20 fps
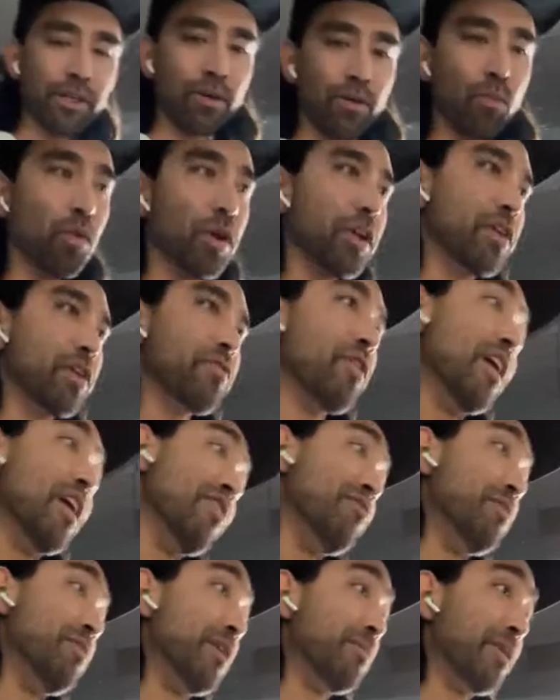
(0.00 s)
on
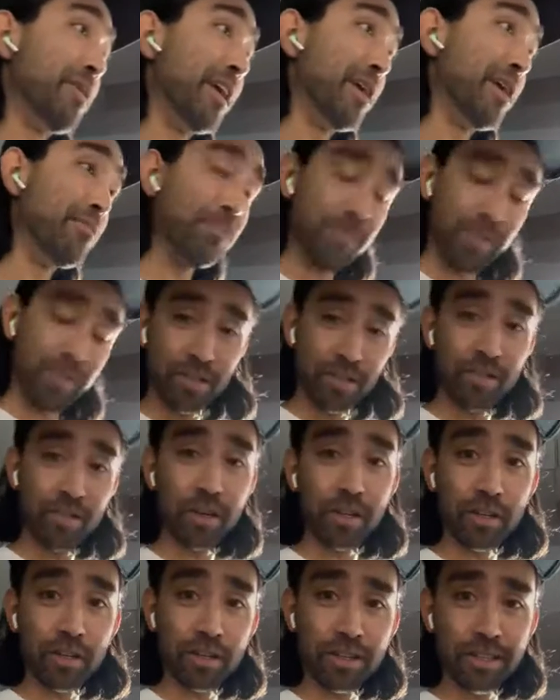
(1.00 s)
105 BPM,
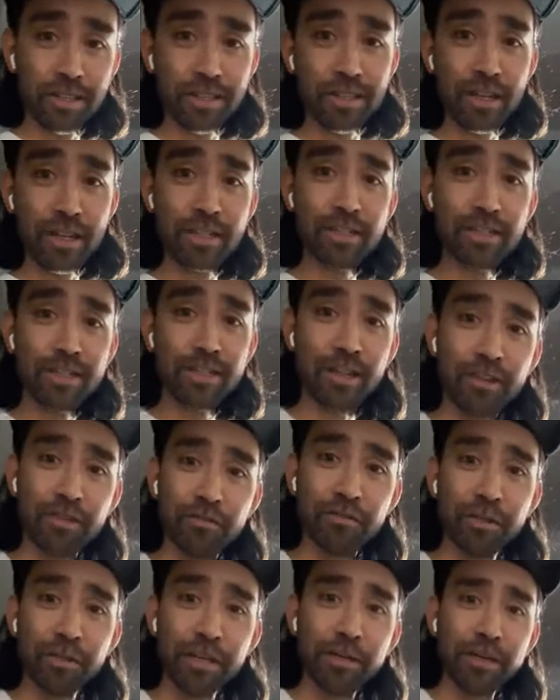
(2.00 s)
Sitraka. This is us kind
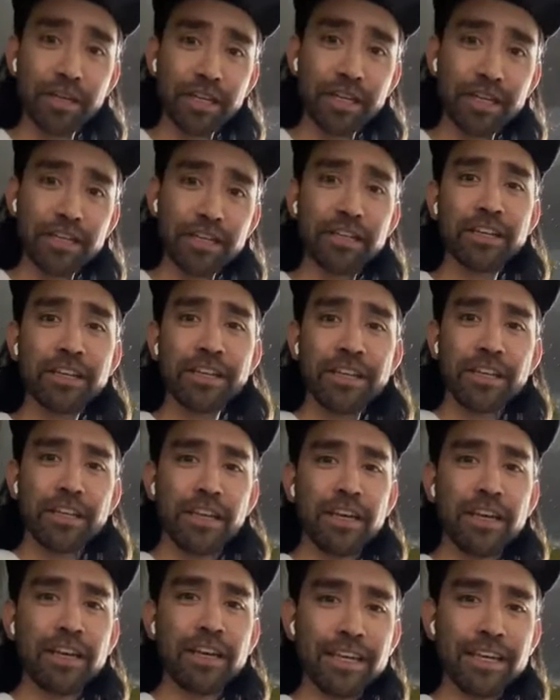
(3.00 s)
of beaming
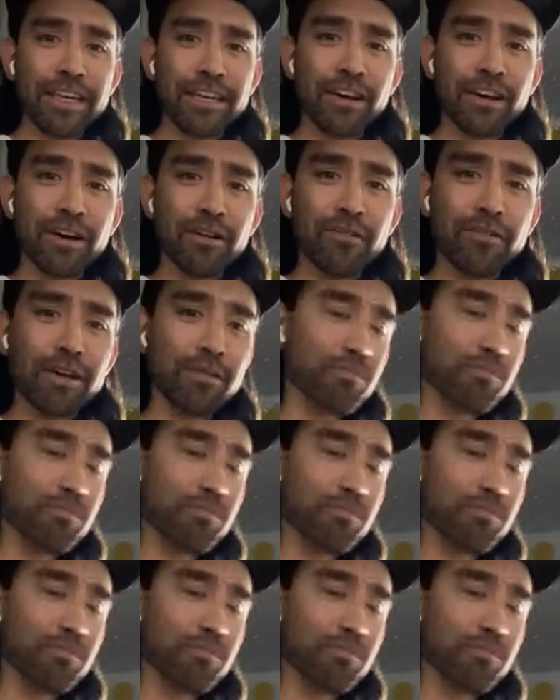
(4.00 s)
in our